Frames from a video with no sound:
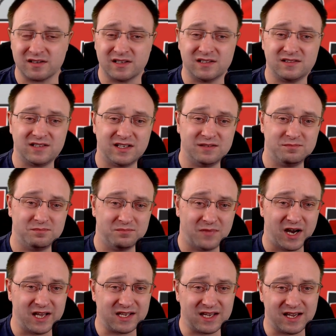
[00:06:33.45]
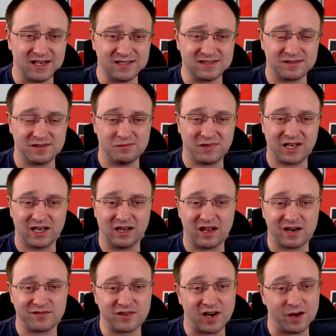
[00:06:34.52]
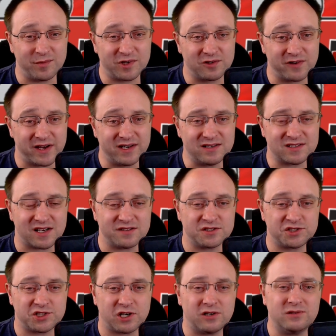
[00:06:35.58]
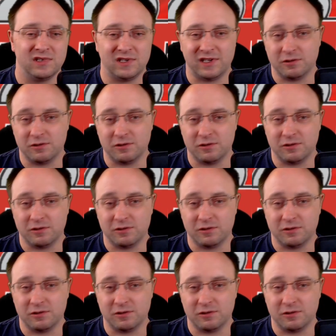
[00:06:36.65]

In, in my case, we get a lot of comic creators on the show.